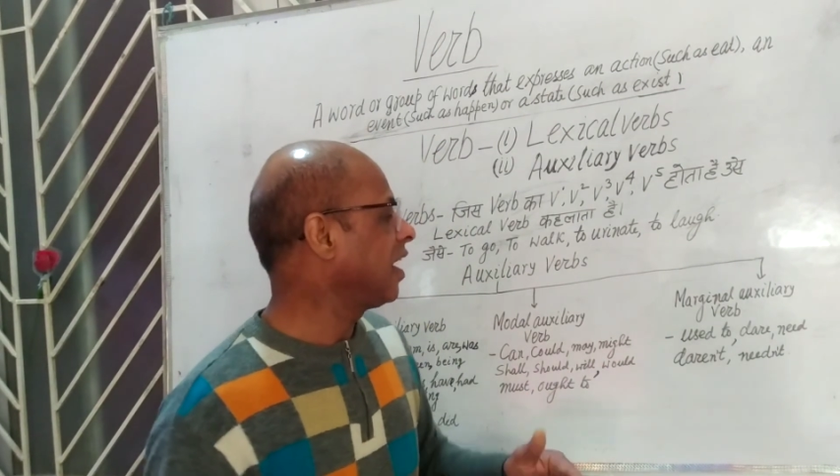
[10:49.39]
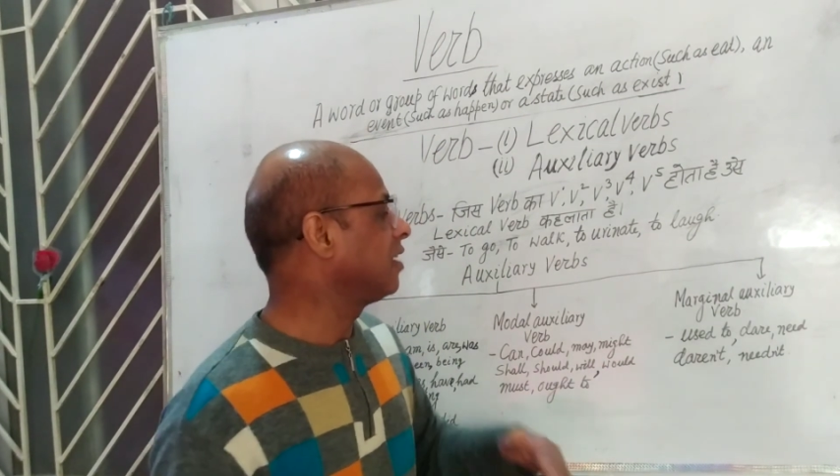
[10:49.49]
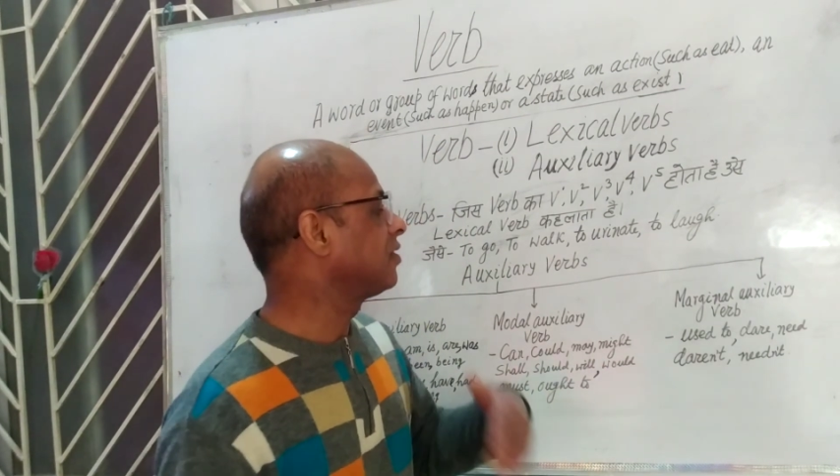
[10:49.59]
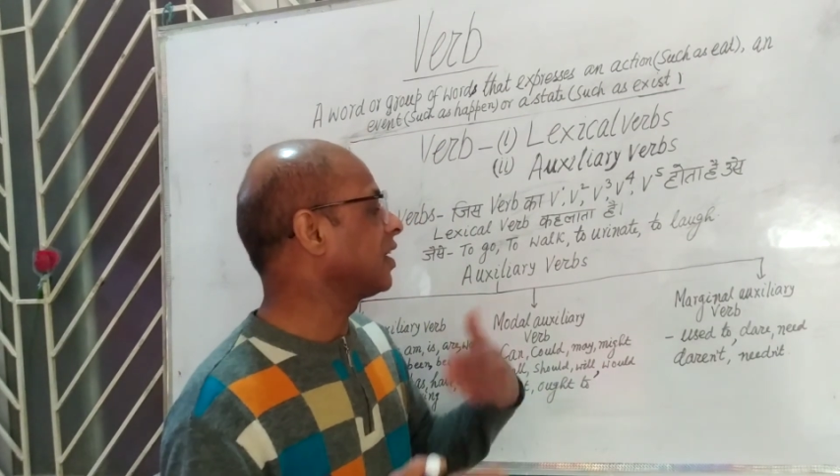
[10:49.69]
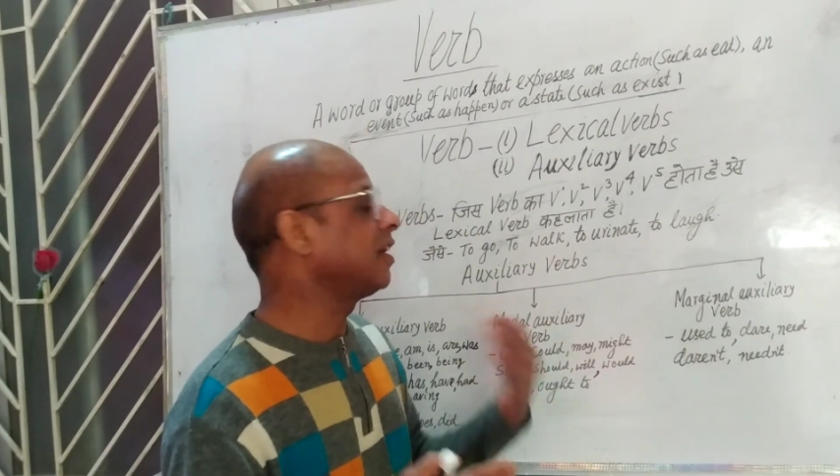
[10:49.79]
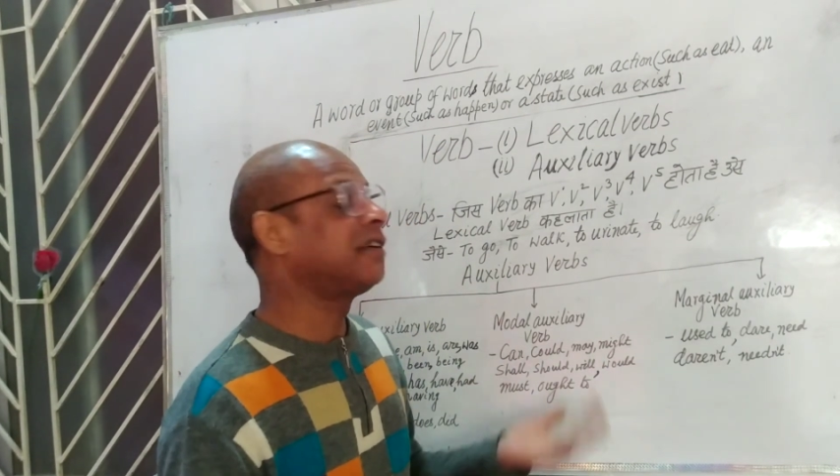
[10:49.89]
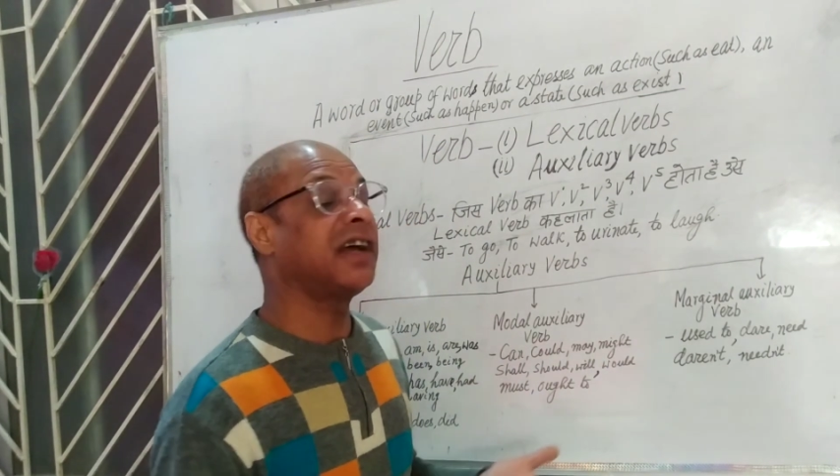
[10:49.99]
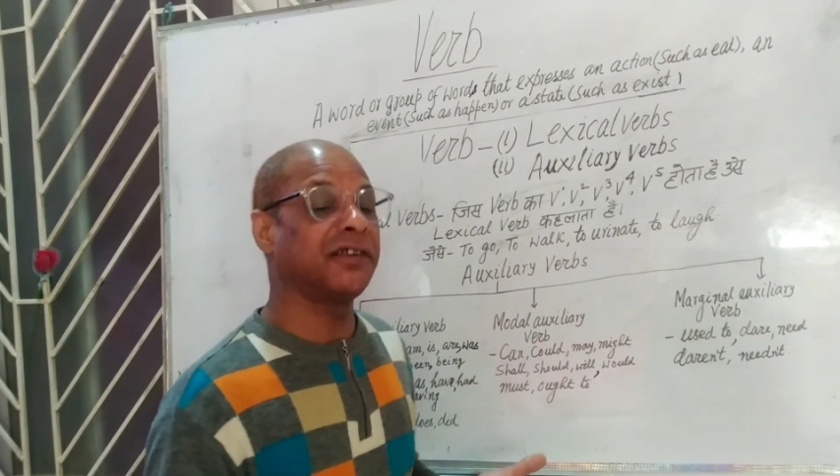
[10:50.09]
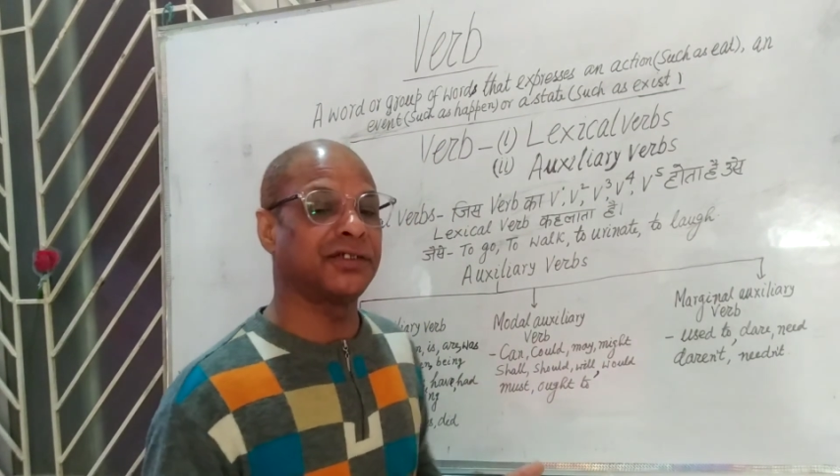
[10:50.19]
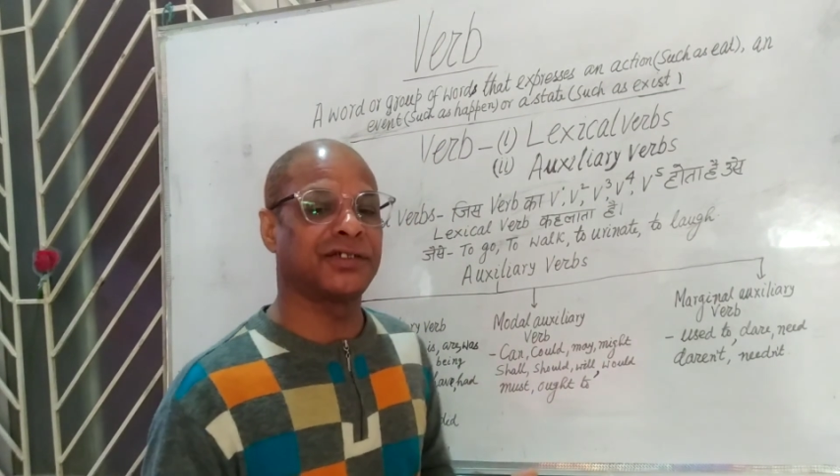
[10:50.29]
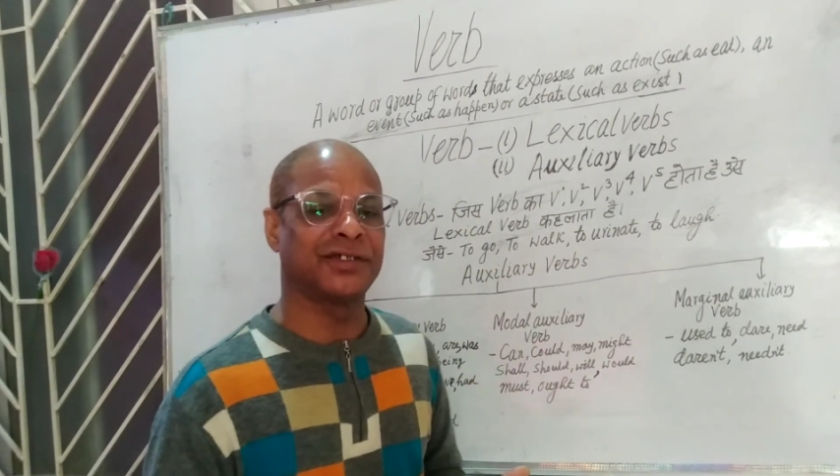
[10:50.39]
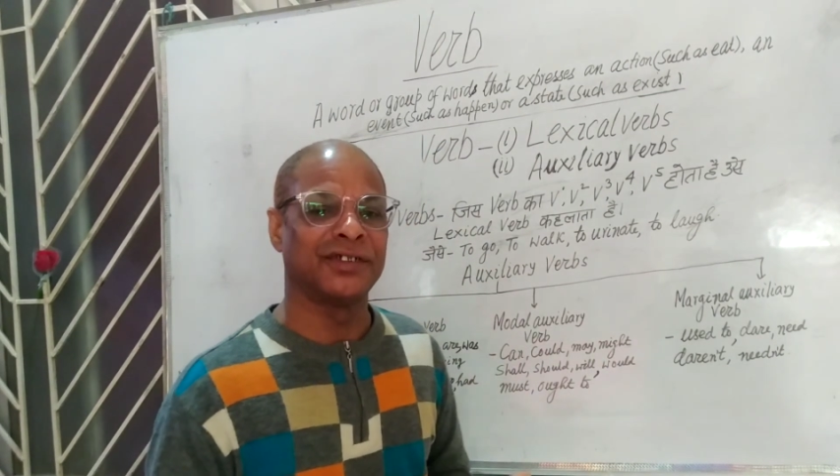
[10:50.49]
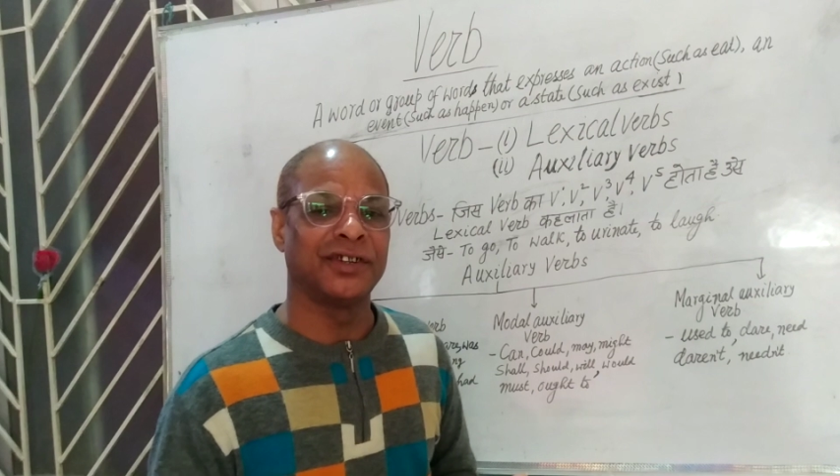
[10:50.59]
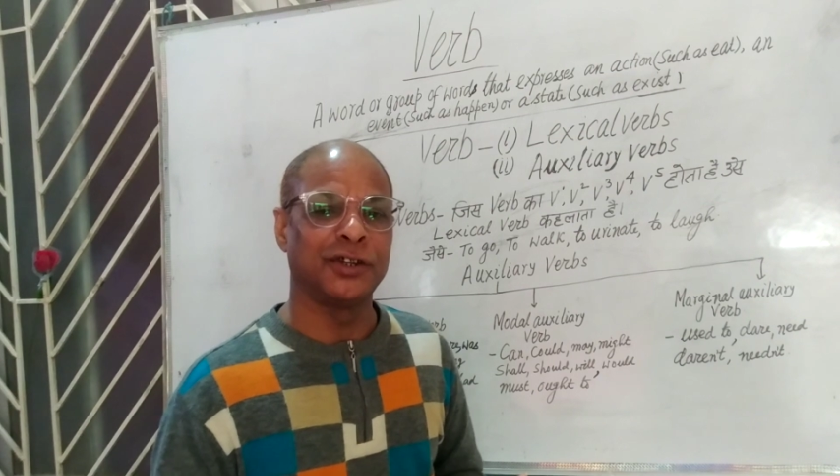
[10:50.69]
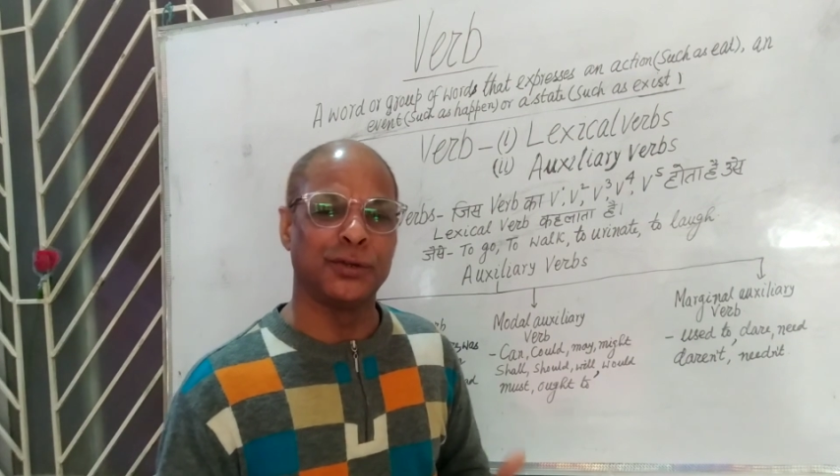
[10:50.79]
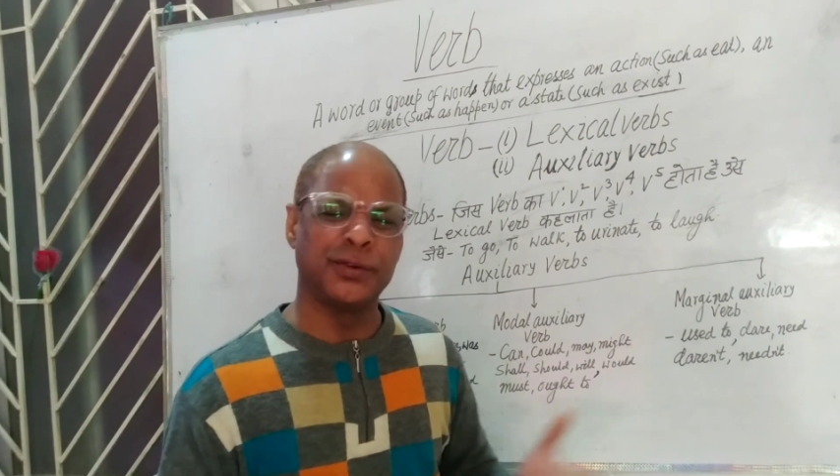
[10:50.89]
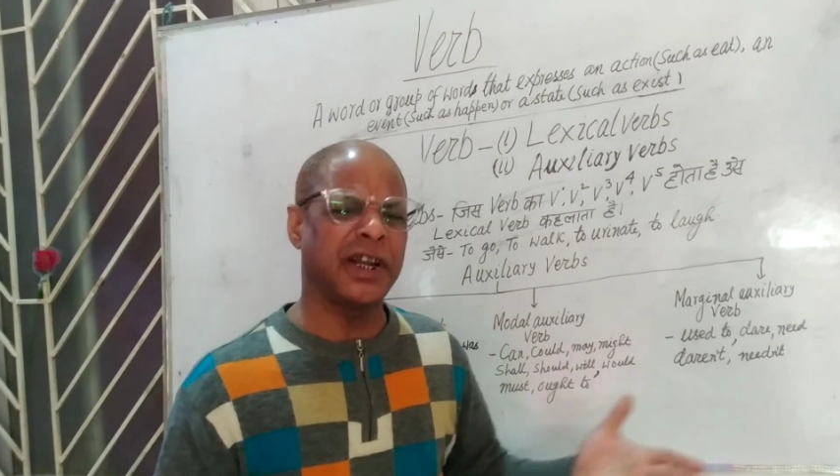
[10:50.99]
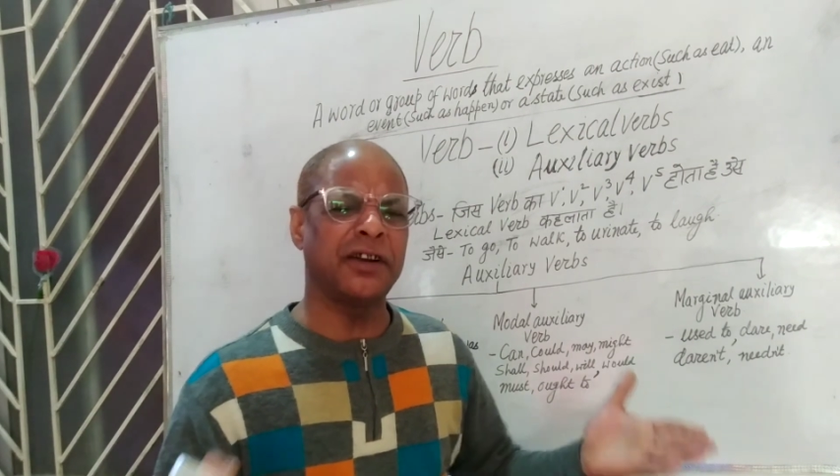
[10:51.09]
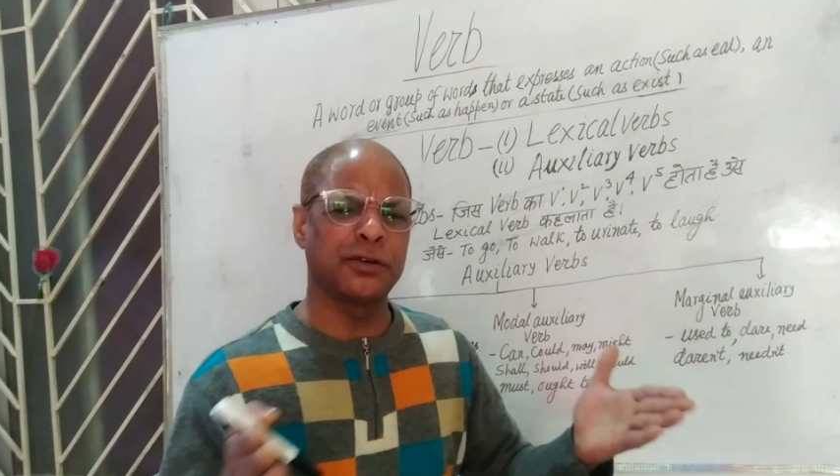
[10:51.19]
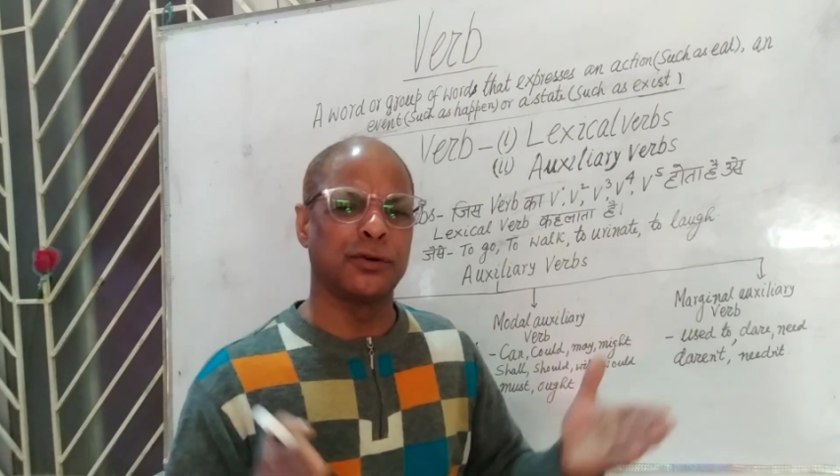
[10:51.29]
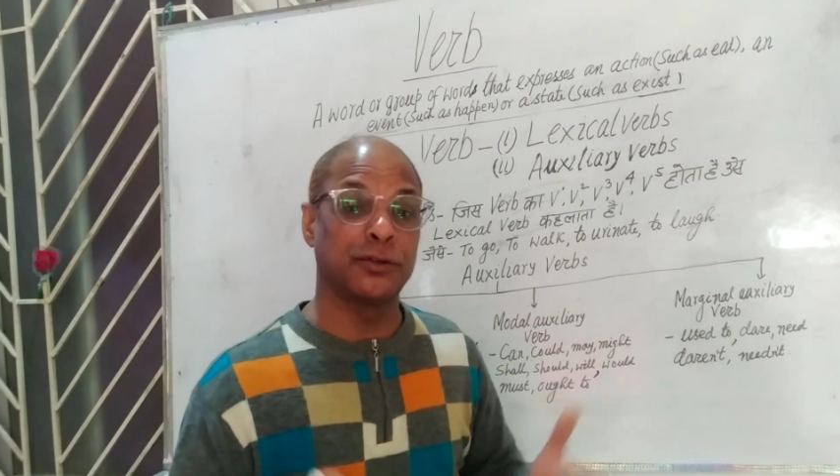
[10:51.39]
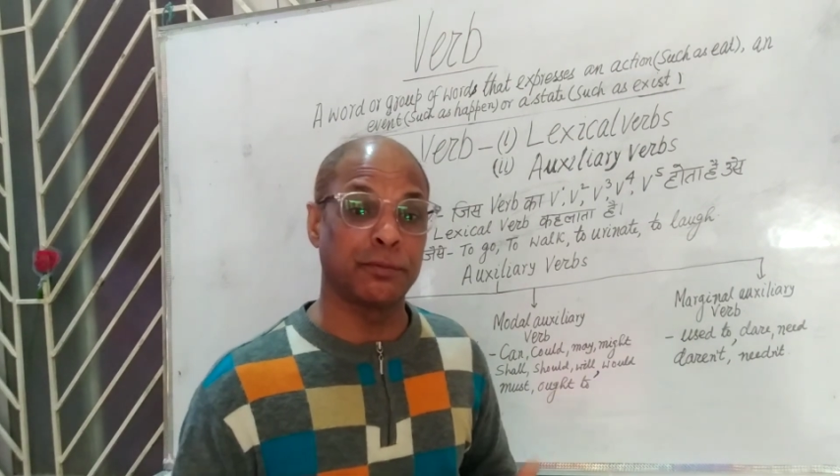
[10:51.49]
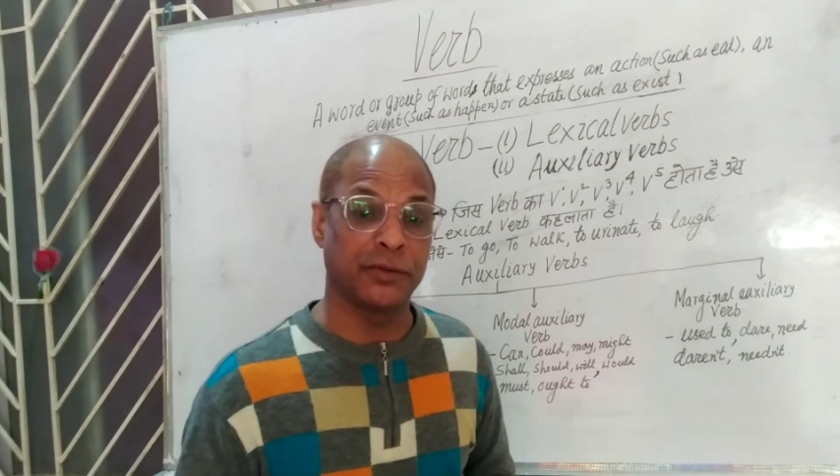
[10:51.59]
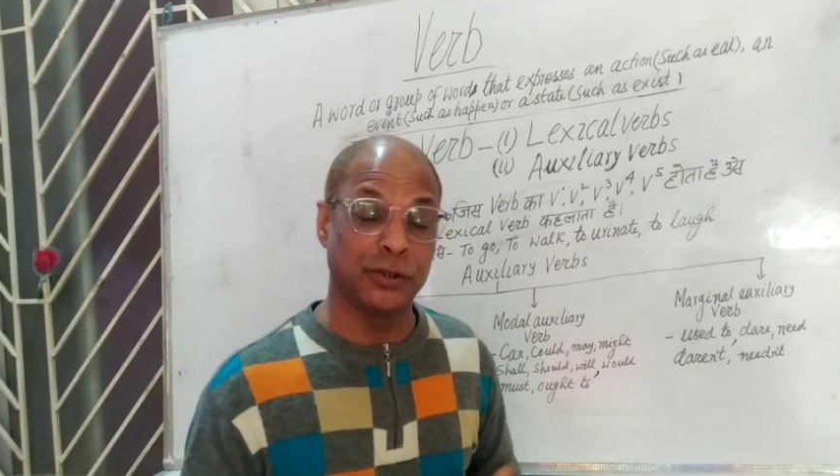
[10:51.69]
And secondly, daren't. You daren't go to